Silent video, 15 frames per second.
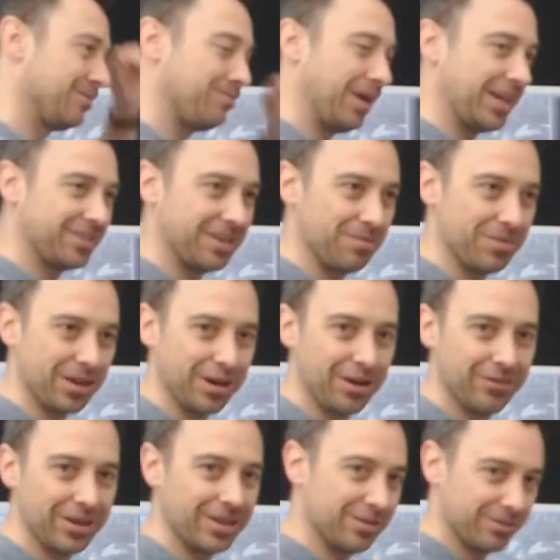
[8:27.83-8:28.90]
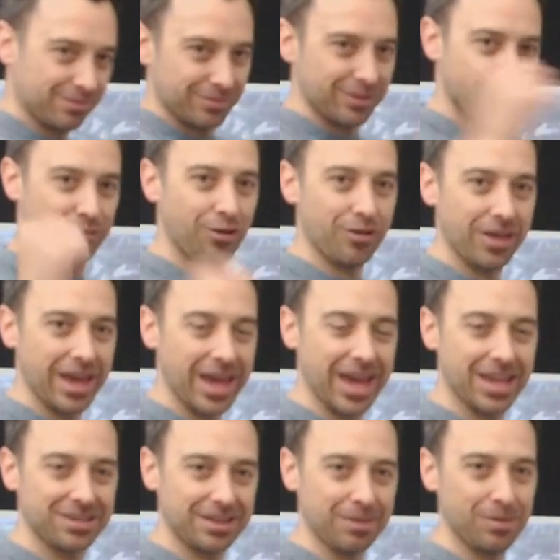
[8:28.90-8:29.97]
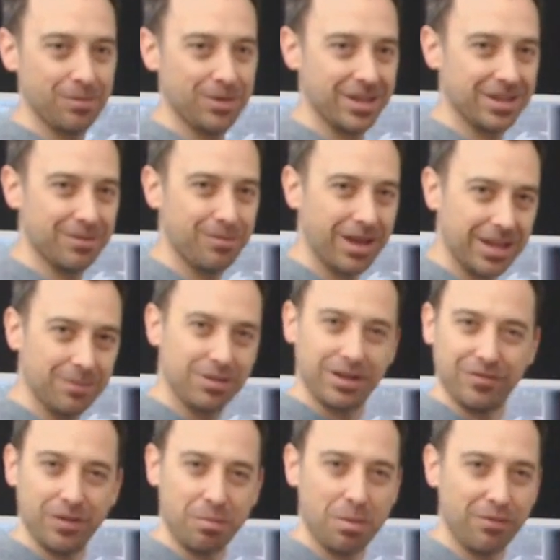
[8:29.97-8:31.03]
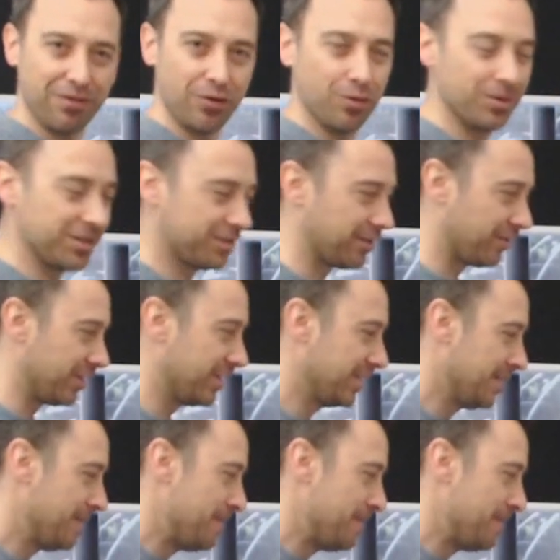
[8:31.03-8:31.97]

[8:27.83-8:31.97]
make something of it and throw their hands up a bit and make a bit of a performance of it.